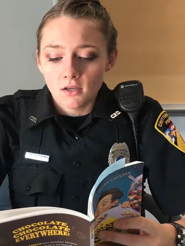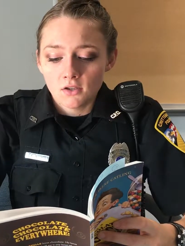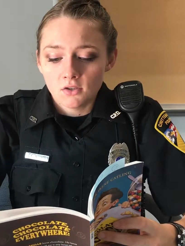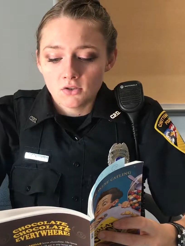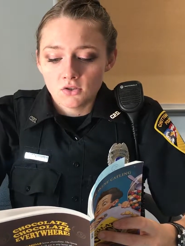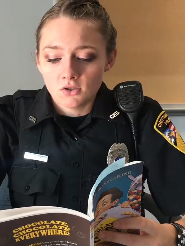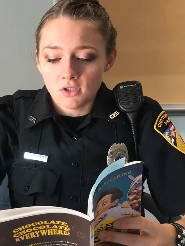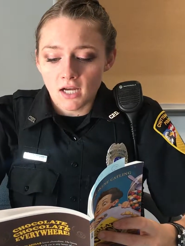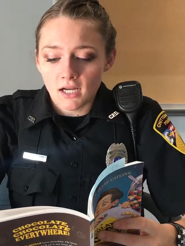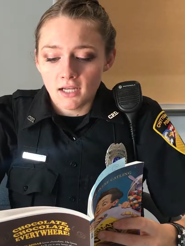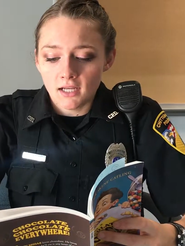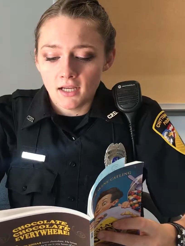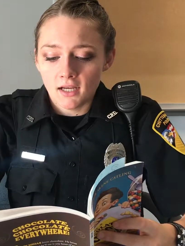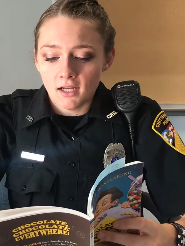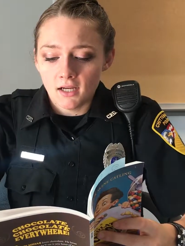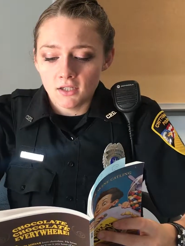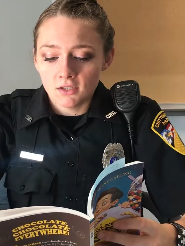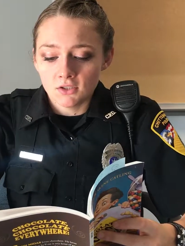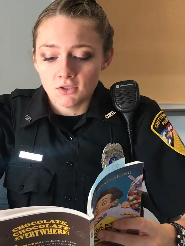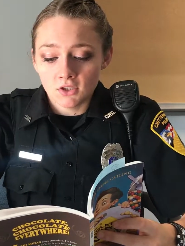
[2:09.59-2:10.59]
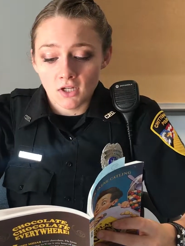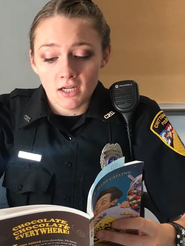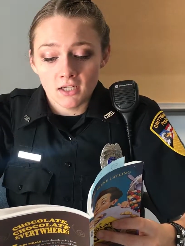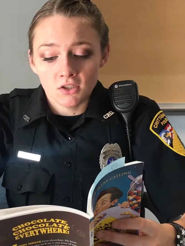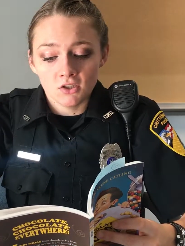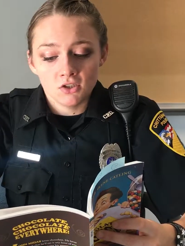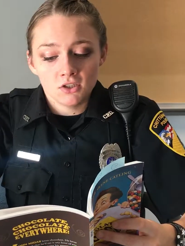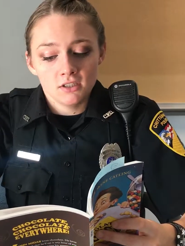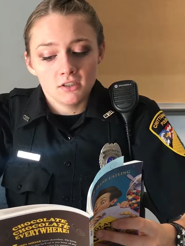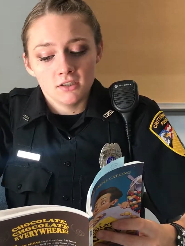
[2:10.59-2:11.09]

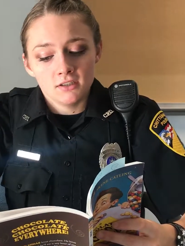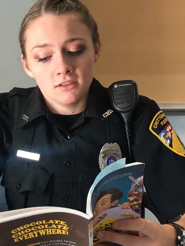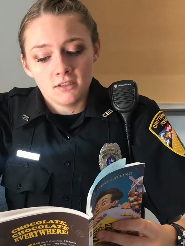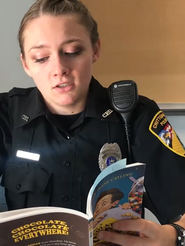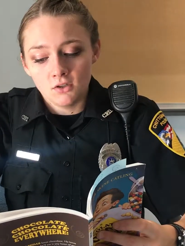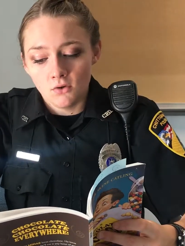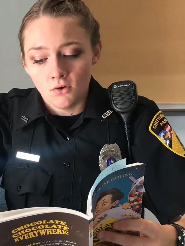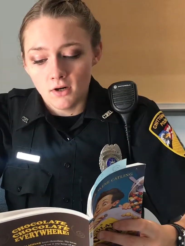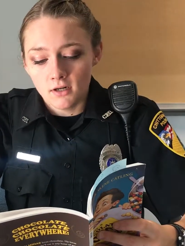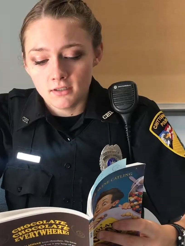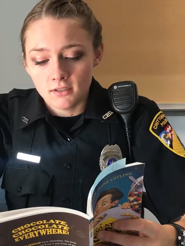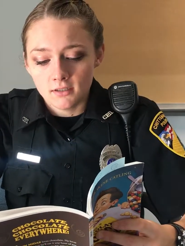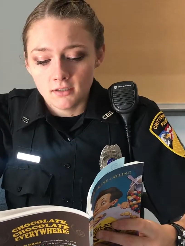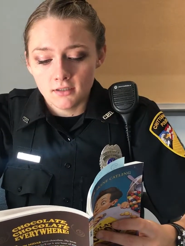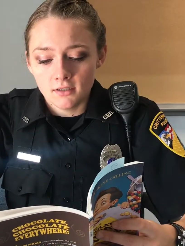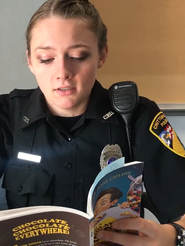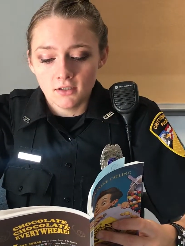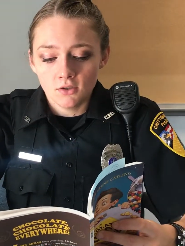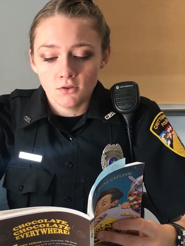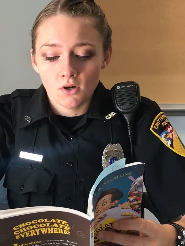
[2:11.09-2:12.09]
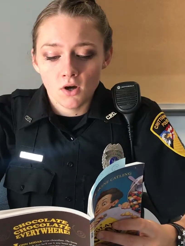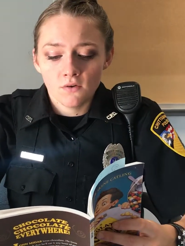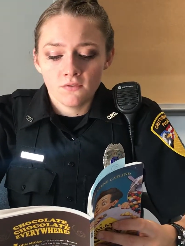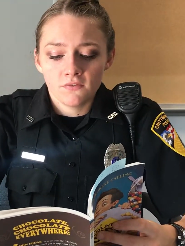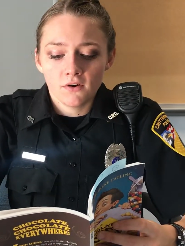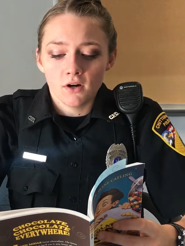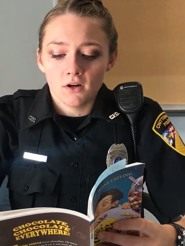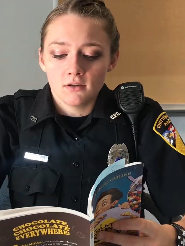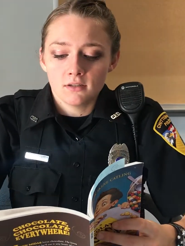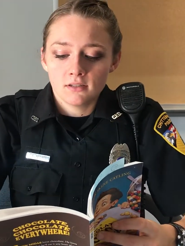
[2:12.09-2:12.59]
John she just ignored. "You go
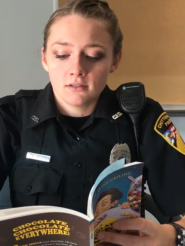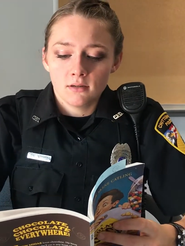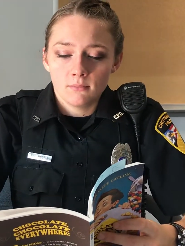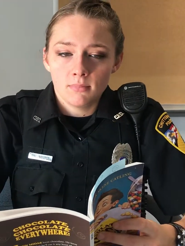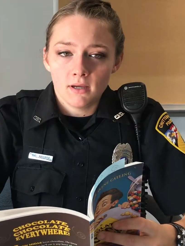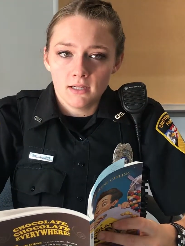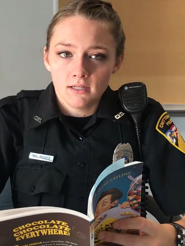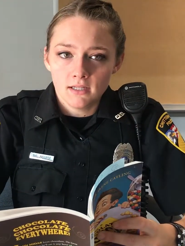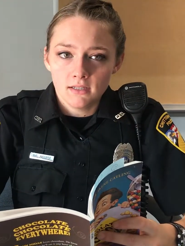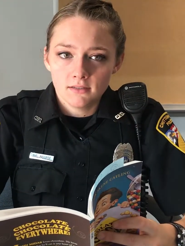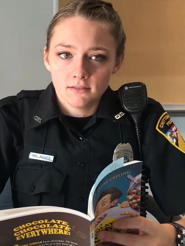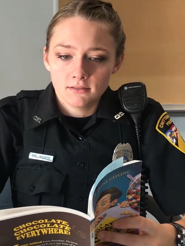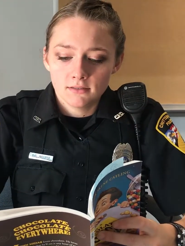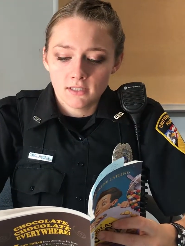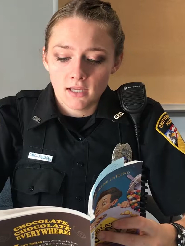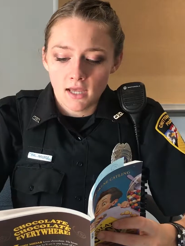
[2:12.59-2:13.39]
first, Betty.